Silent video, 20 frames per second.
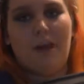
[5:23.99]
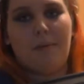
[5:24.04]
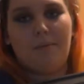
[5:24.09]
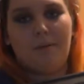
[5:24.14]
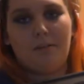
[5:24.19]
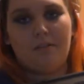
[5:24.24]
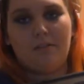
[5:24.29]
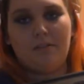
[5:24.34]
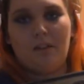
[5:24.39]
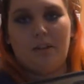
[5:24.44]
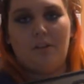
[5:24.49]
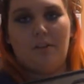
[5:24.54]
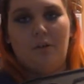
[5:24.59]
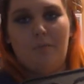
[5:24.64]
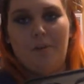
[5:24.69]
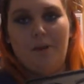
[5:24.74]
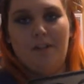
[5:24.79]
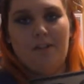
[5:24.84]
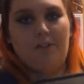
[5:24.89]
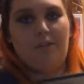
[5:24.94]
it a little
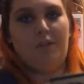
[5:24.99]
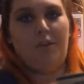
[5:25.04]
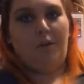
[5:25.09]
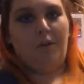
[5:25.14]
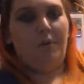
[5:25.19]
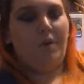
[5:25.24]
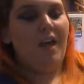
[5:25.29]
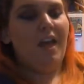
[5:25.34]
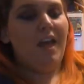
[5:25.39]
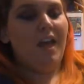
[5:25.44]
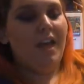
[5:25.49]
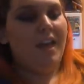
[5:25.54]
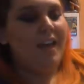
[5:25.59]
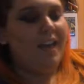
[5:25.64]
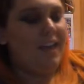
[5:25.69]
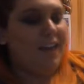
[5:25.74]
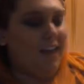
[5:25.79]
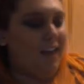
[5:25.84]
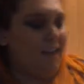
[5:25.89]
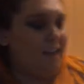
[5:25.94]
bit so
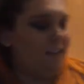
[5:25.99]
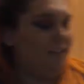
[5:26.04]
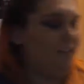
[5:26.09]
it